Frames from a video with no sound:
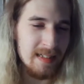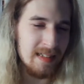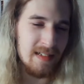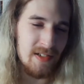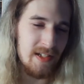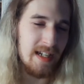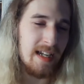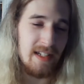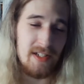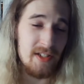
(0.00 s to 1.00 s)

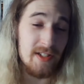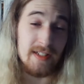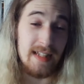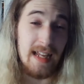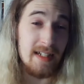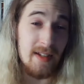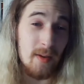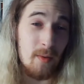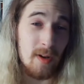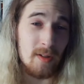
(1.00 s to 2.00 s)
She's just dead to the
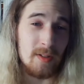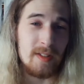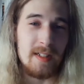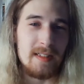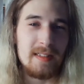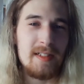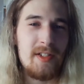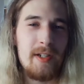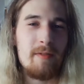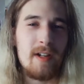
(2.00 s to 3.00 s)
world because
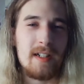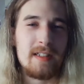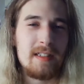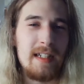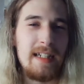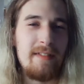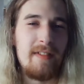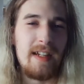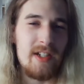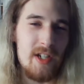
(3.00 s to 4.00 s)
she works
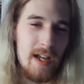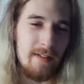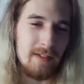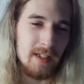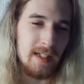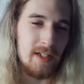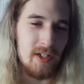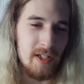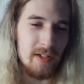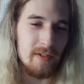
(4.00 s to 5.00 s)
evening shifts and
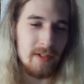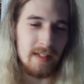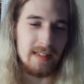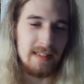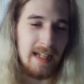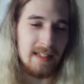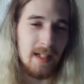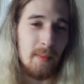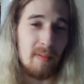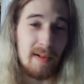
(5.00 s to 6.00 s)
she usually stays
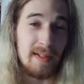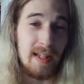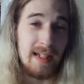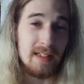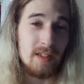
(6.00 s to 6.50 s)
up pretty late.